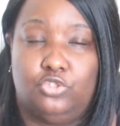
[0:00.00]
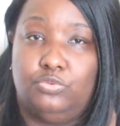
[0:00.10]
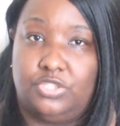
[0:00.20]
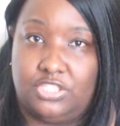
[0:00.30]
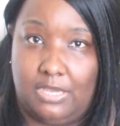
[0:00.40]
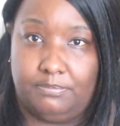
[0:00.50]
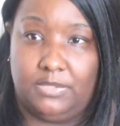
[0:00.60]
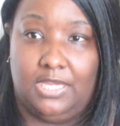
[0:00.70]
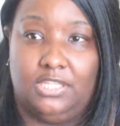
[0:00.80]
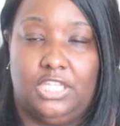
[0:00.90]
to
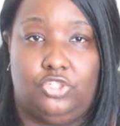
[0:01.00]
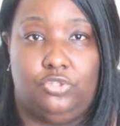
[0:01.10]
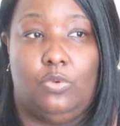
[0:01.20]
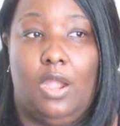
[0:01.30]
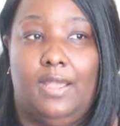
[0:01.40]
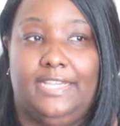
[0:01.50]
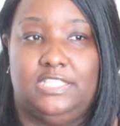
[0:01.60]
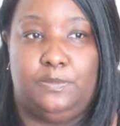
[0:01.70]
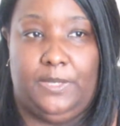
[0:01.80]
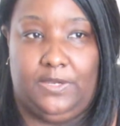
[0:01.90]
something that you are
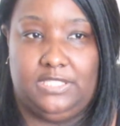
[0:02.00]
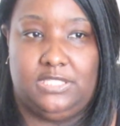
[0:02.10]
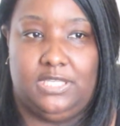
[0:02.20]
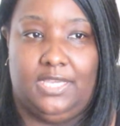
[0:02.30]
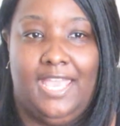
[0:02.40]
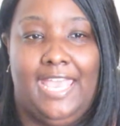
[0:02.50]
experiencing.